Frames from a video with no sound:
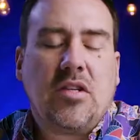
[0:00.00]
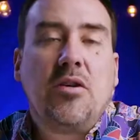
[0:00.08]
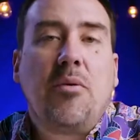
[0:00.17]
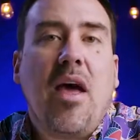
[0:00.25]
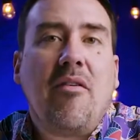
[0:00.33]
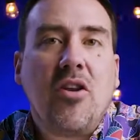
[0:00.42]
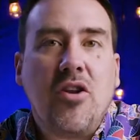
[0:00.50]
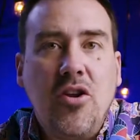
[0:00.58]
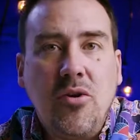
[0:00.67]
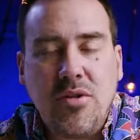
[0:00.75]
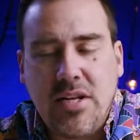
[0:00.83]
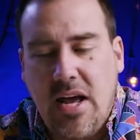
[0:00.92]
So we have a
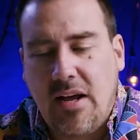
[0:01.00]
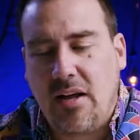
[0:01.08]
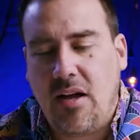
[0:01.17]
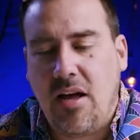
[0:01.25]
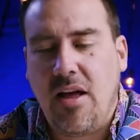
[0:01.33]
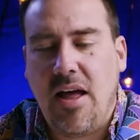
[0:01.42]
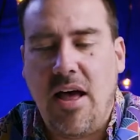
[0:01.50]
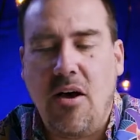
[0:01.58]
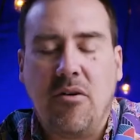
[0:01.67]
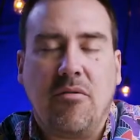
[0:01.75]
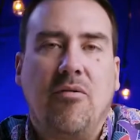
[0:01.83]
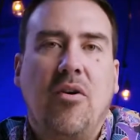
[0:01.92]
new deck
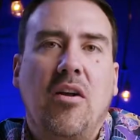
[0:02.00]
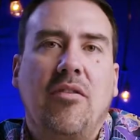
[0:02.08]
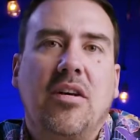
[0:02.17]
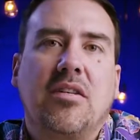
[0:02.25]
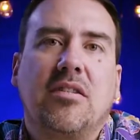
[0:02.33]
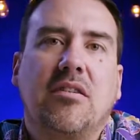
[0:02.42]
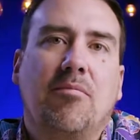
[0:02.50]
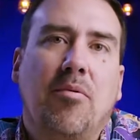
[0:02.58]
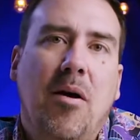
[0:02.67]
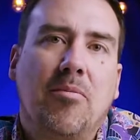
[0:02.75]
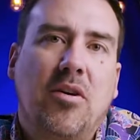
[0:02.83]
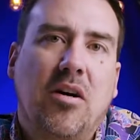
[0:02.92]
out in front of us of
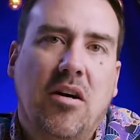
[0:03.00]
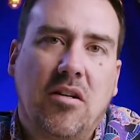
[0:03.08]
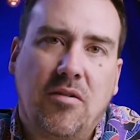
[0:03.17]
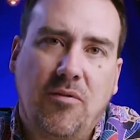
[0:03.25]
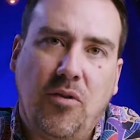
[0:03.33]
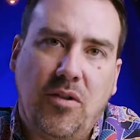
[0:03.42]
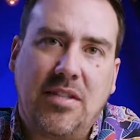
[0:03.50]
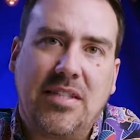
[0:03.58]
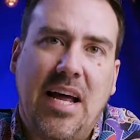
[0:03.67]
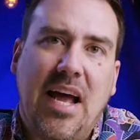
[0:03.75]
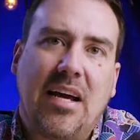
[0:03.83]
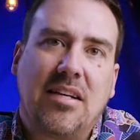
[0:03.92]
prompt cards, full
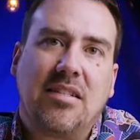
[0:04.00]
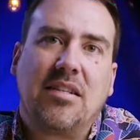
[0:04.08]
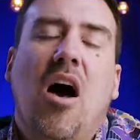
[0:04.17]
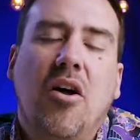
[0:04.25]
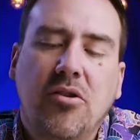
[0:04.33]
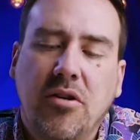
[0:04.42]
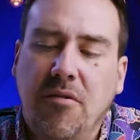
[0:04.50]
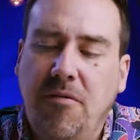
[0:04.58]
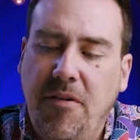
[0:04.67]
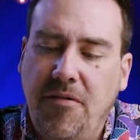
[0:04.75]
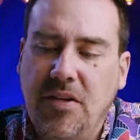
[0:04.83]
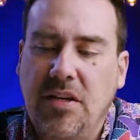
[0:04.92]
stacks, one hundred
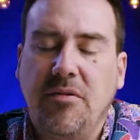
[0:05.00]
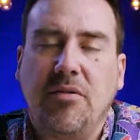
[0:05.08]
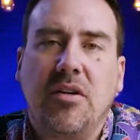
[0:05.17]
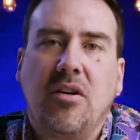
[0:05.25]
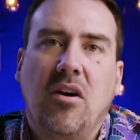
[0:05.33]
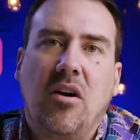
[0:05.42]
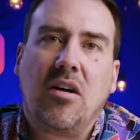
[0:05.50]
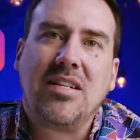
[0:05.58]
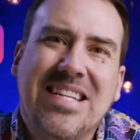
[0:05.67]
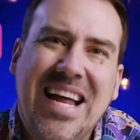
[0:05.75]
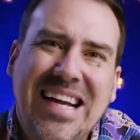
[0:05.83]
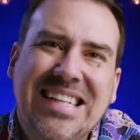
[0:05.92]
fifty different
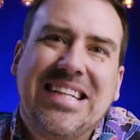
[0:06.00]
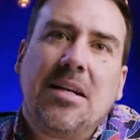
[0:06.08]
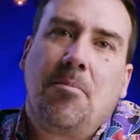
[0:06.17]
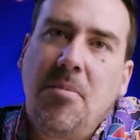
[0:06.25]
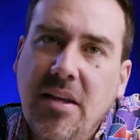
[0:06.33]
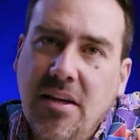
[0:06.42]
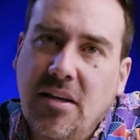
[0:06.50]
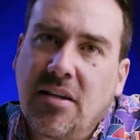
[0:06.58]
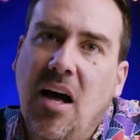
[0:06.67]
cards, nineteen million